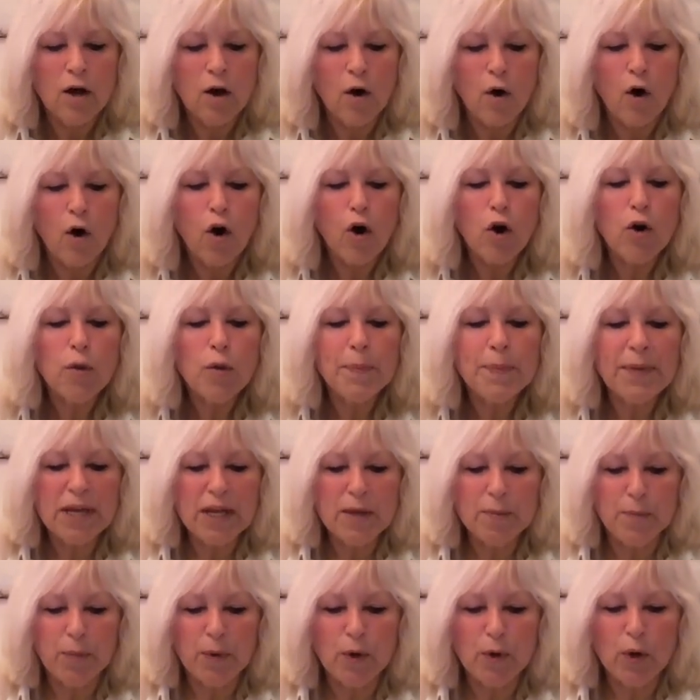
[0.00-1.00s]
All
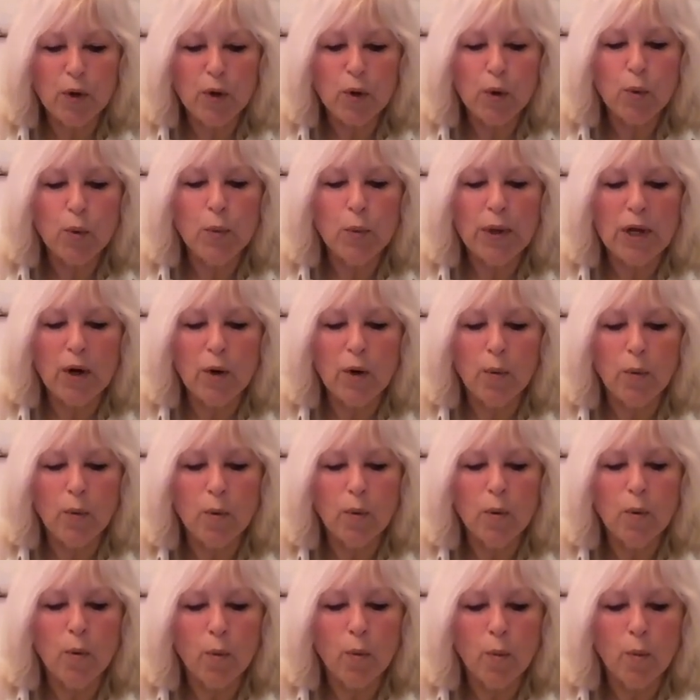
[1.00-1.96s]
people will